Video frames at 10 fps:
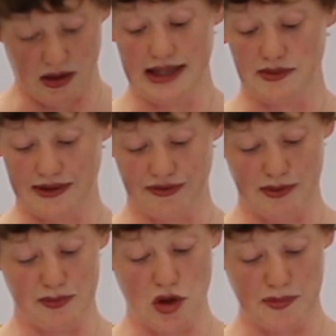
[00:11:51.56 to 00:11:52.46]
Here's one
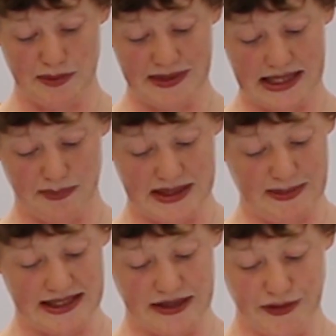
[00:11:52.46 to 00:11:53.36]
from a more optimistic
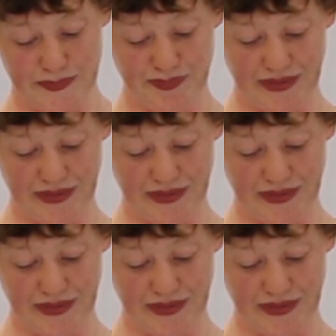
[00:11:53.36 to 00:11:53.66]
perspective.